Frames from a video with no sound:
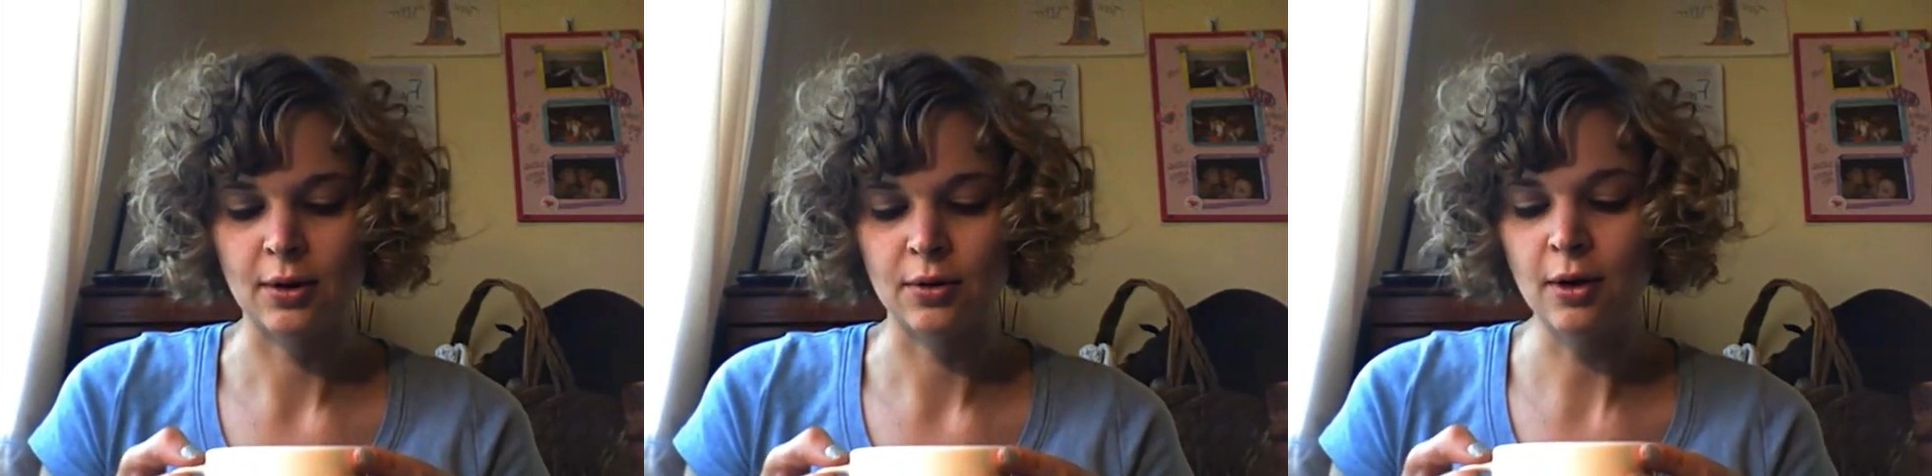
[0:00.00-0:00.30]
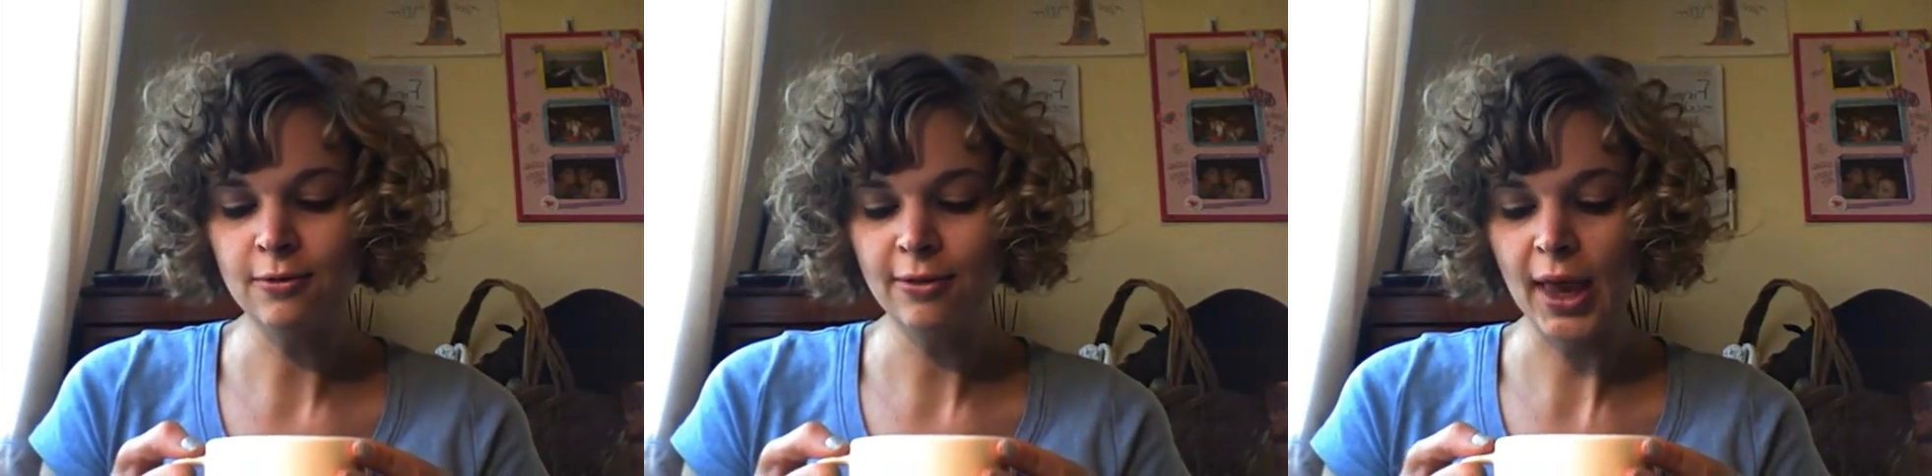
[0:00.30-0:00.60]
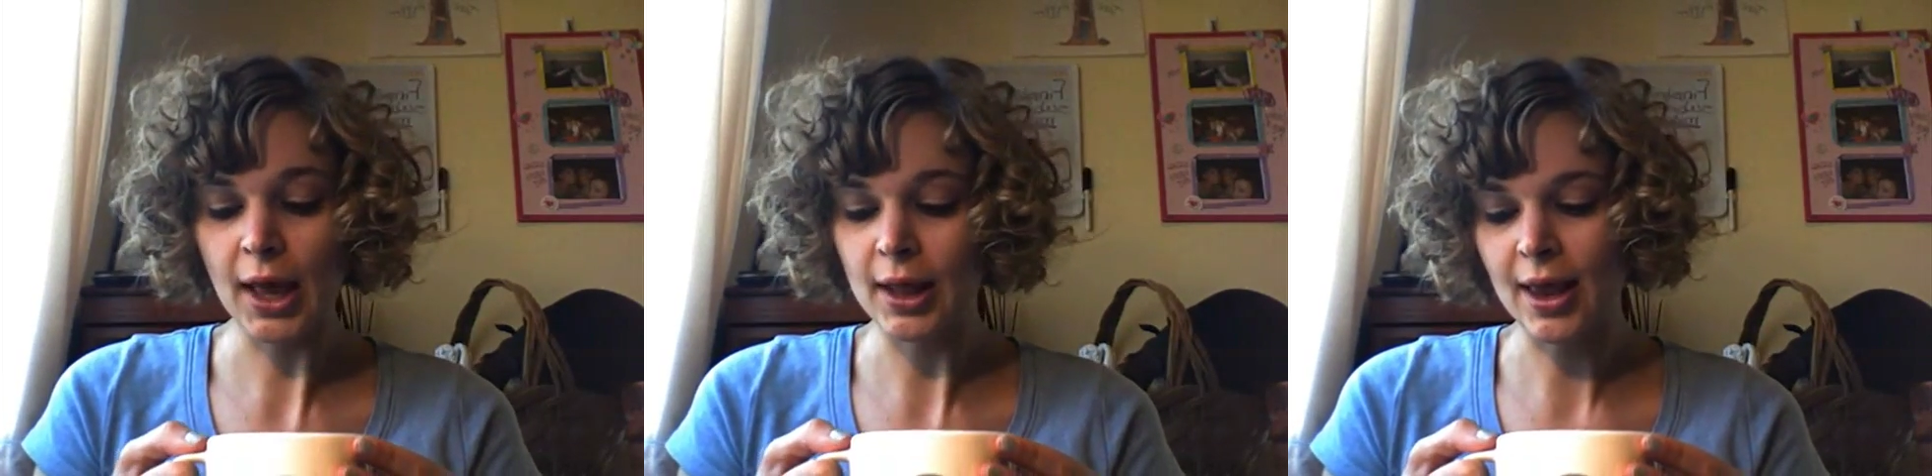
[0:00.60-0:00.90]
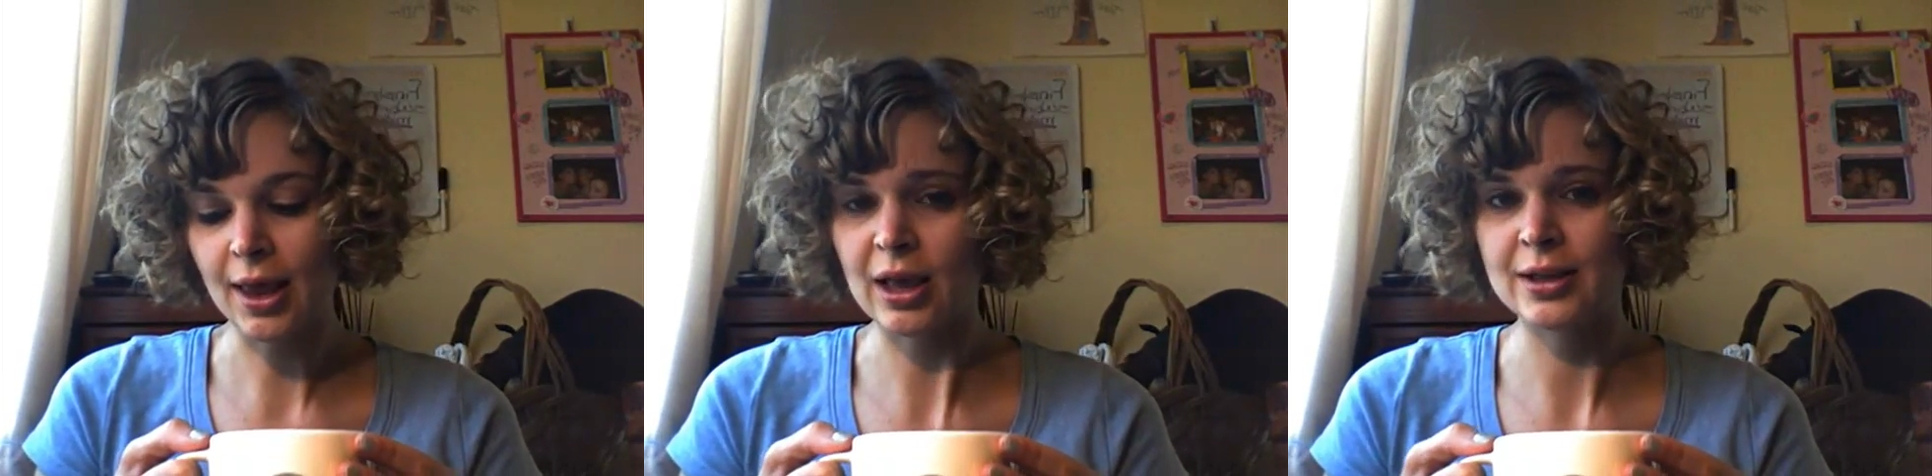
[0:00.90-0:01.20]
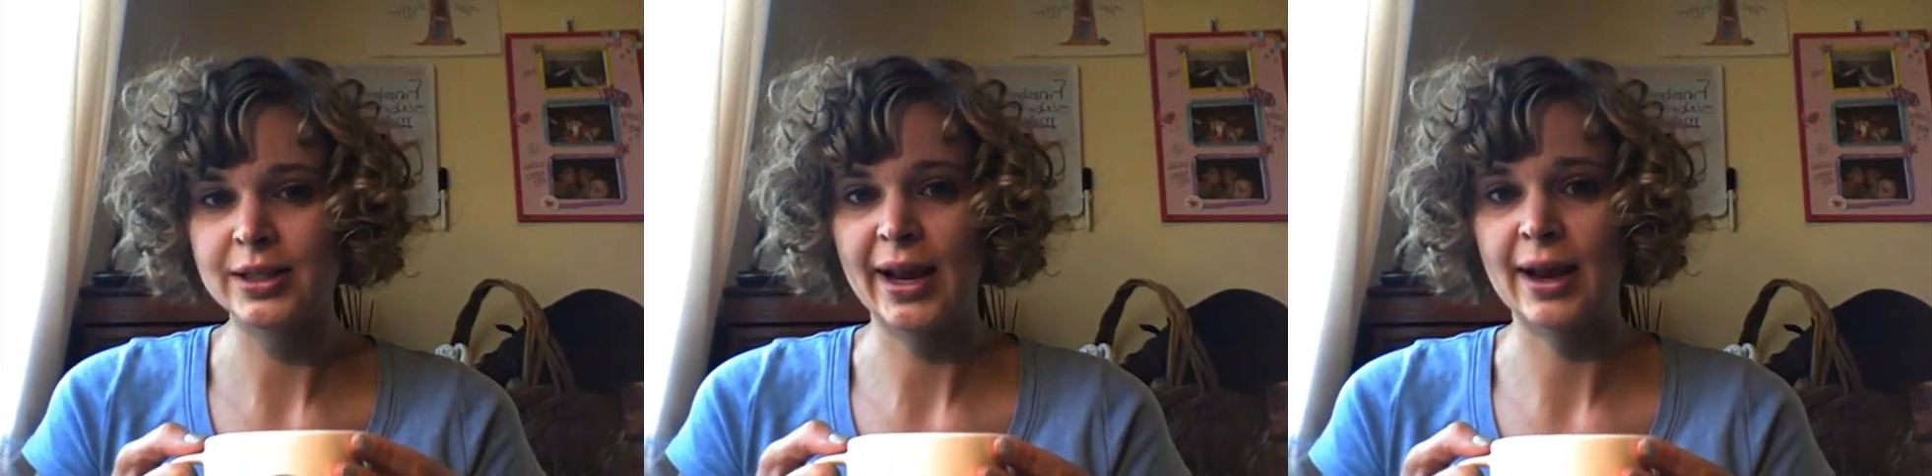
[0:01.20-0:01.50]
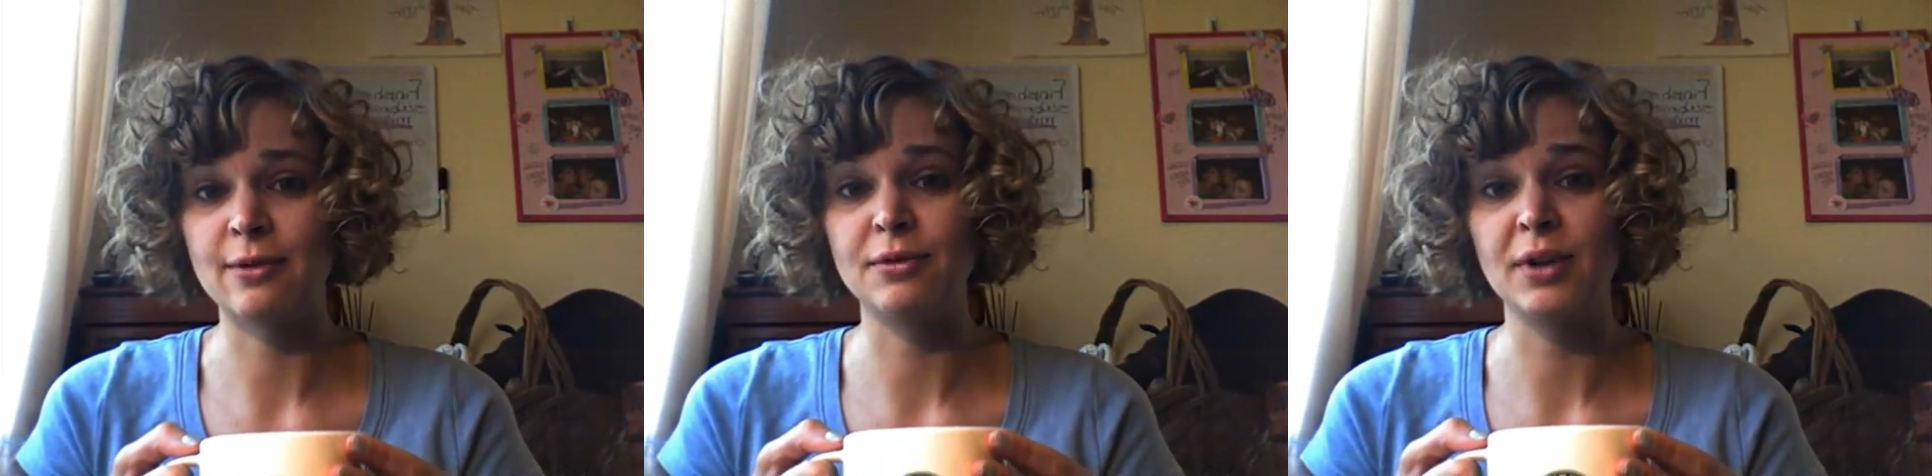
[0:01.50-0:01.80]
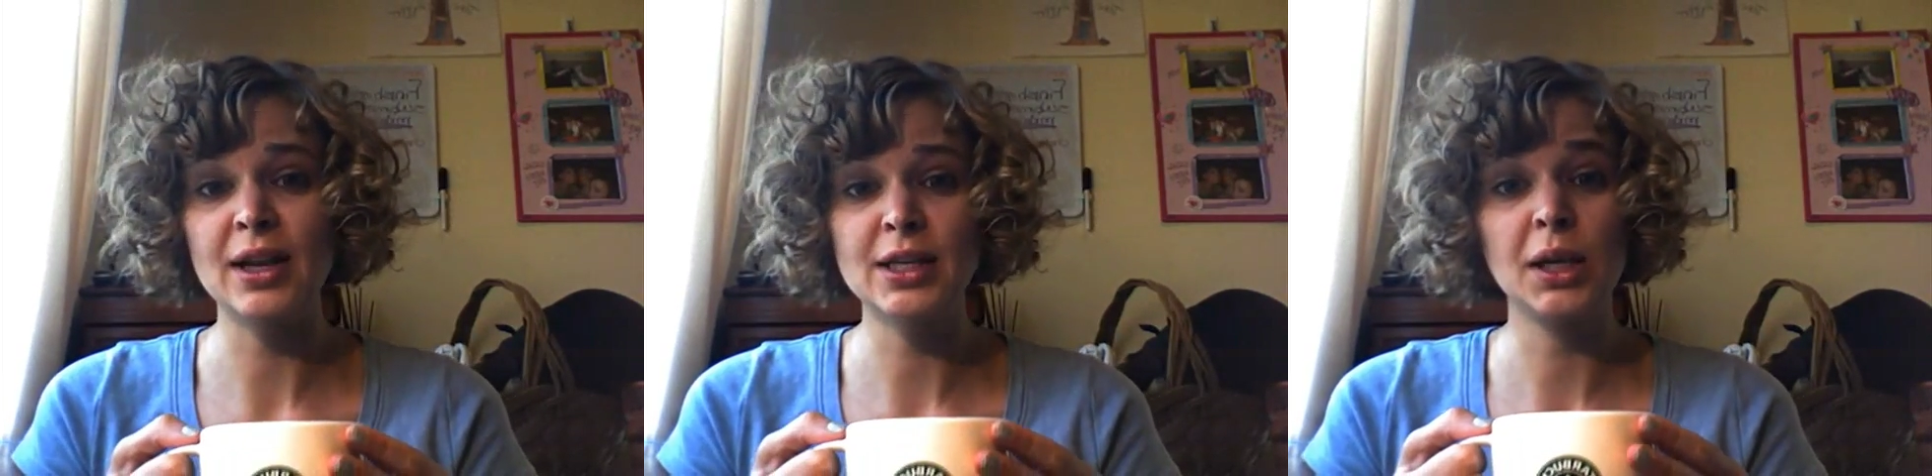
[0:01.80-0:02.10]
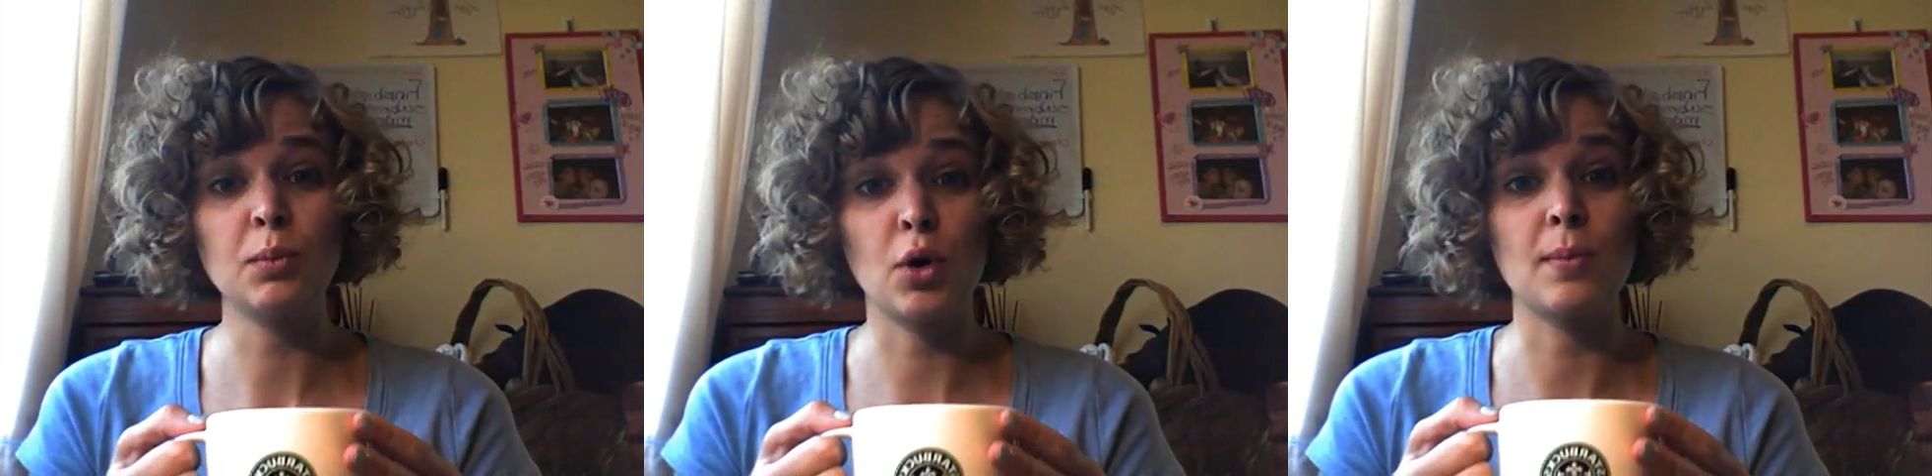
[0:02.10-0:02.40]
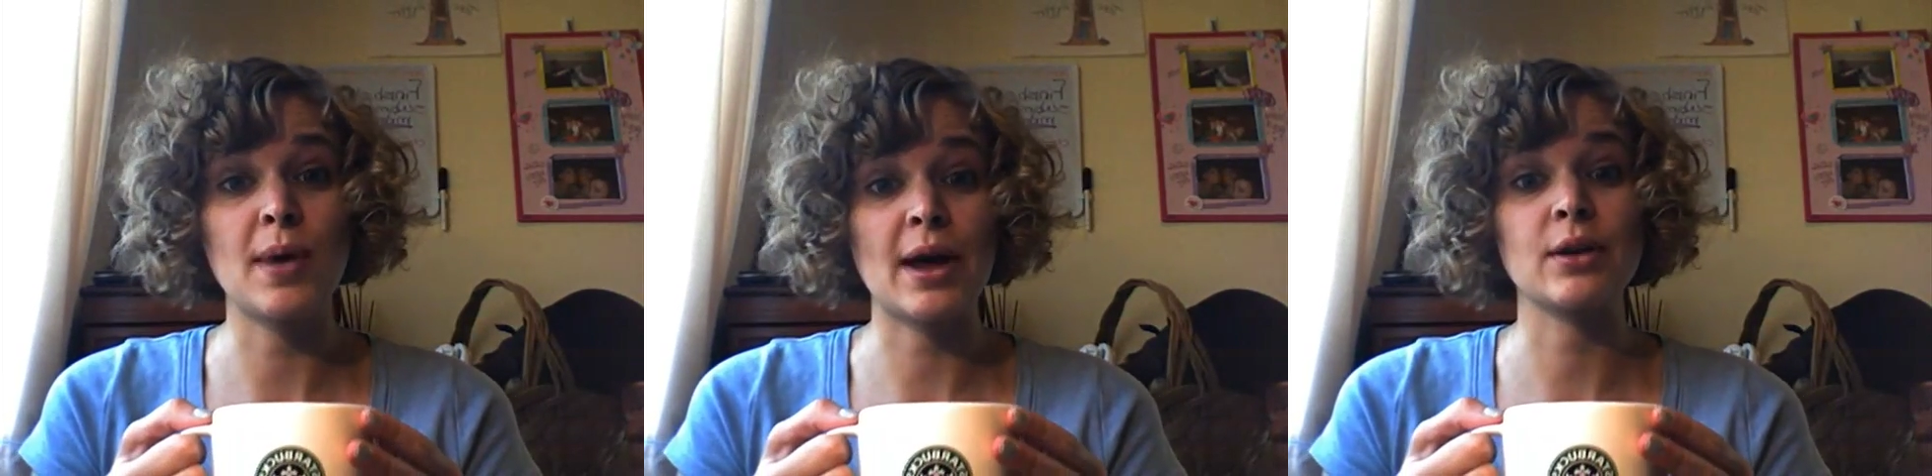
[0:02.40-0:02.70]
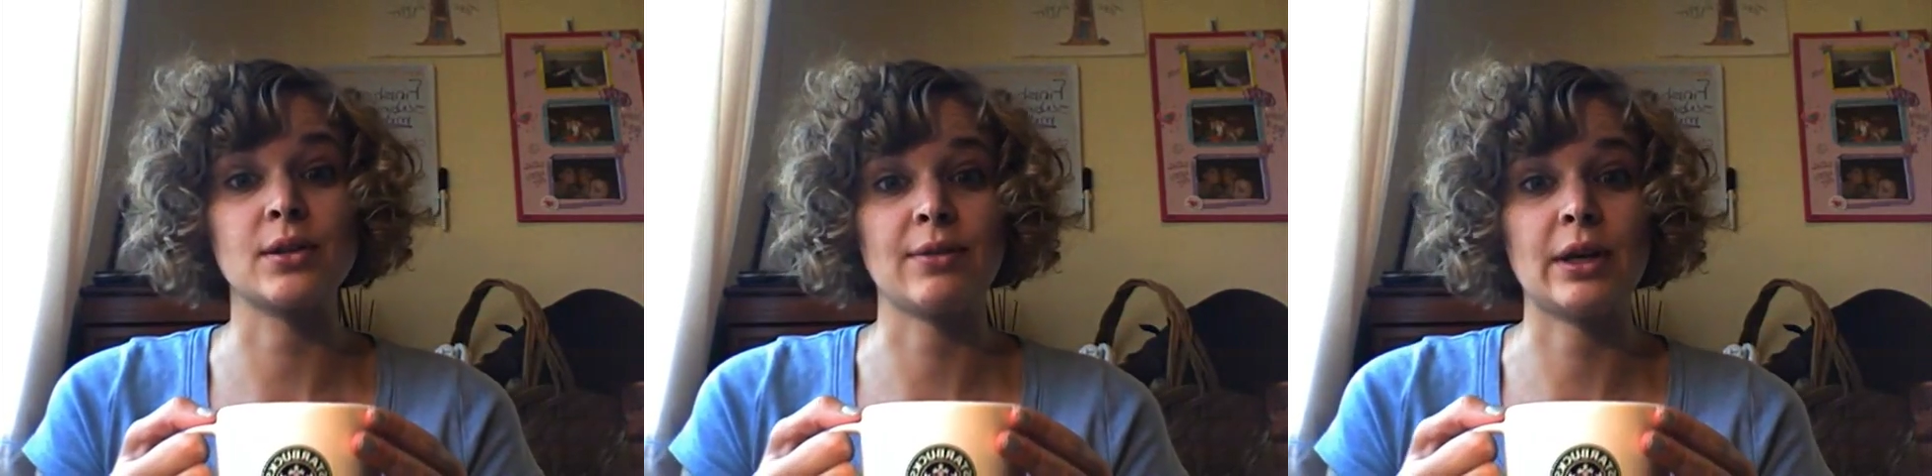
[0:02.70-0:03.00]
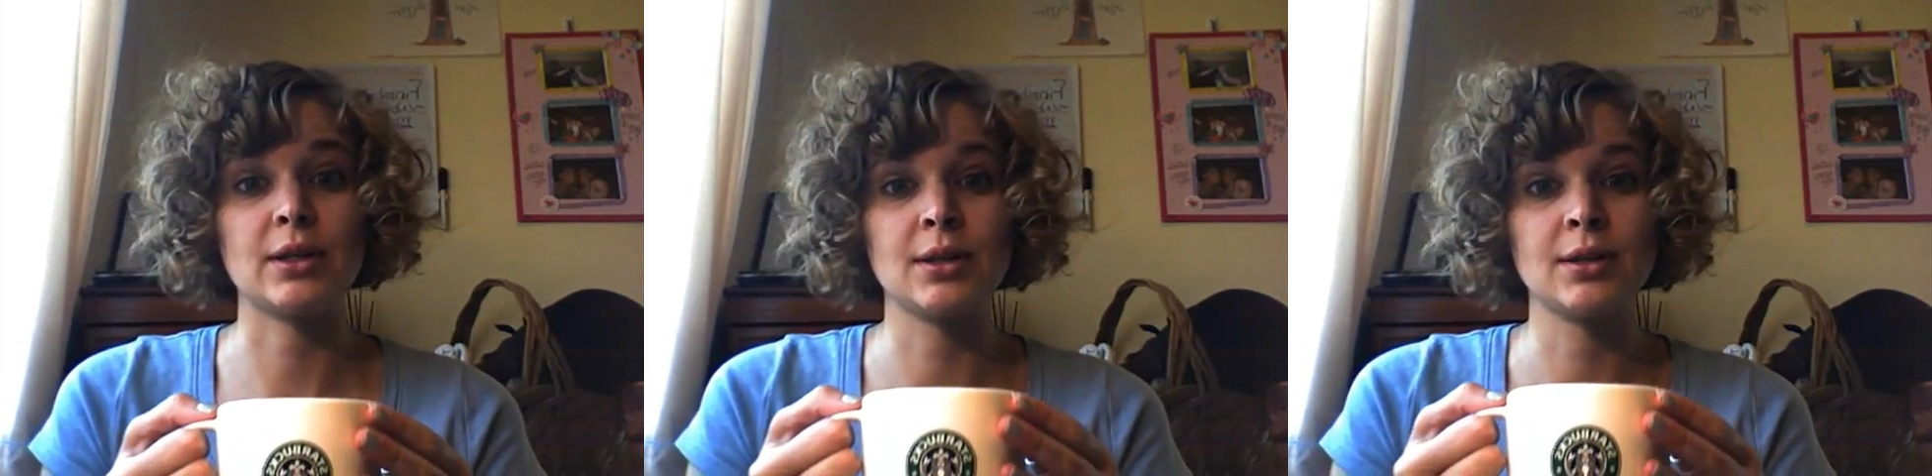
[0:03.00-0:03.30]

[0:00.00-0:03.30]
and hopefully I'll like it because I have 19 more bags of it.